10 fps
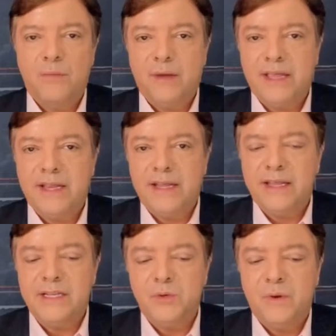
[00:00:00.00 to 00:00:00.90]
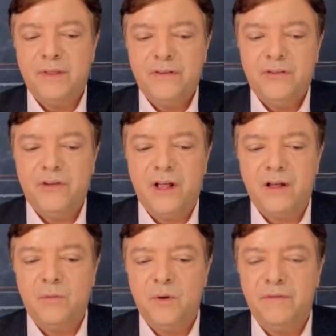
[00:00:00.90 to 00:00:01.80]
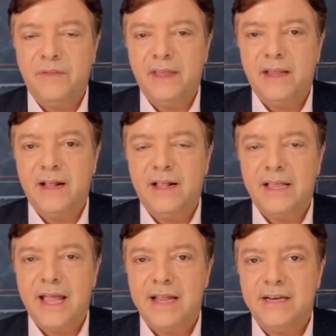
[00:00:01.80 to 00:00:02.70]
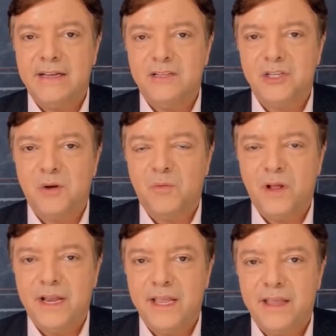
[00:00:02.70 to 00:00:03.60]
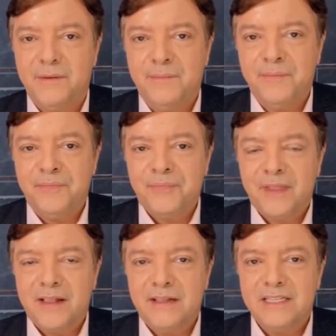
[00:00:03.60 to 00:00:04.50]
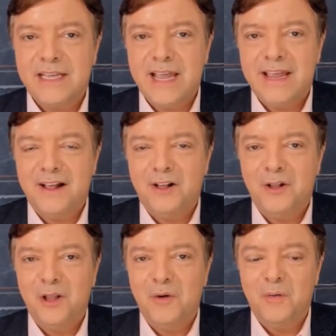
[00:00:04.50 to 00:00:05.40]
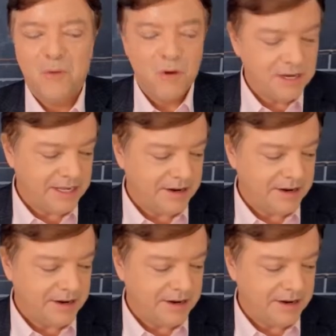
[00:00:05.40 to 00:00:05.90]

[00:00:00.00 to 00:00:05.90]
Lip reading: Mark Pukita is with us, one of the candidates running, and let's say hello to Mark